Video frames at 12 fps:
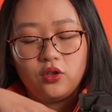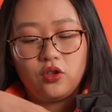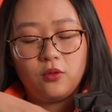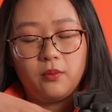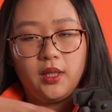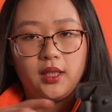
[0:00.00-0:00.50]

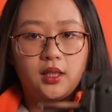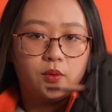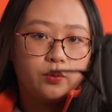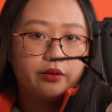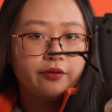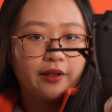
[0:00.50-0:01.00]
to make it
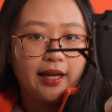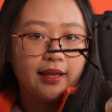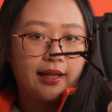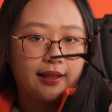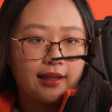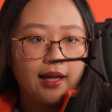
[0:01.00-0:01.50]
real flat
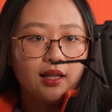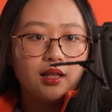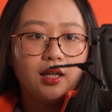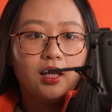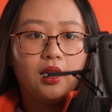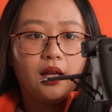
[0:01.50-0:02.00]
like that,
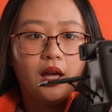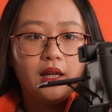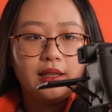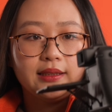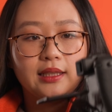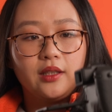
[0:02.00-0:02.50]

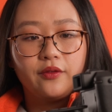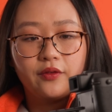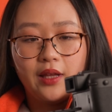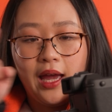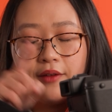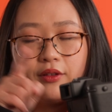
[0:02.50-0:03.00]
instead of
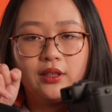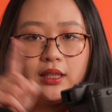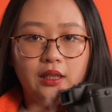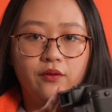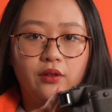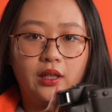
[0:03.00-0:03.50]
having the
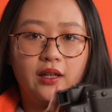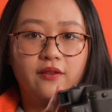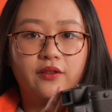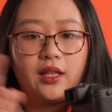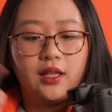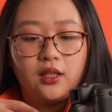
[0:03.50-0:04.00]

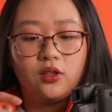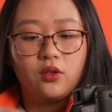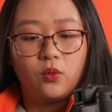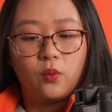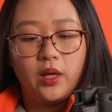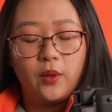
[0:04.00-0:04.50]
EVF getting into
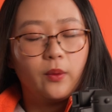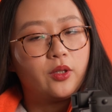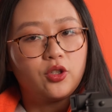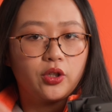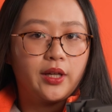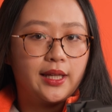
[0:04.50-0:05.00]
the way when
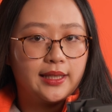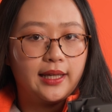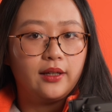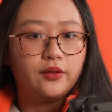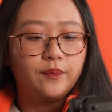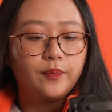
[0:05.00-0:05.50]
you're looking
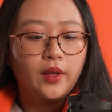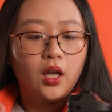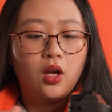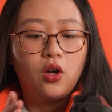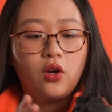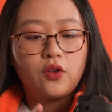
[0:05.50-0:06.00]
down.
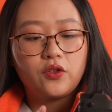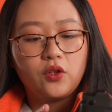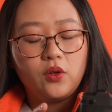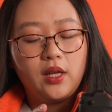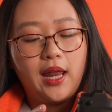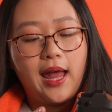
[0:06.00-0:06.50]

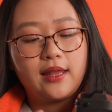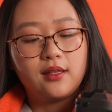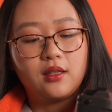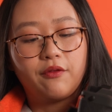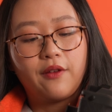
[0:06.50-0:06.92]
Also, it added the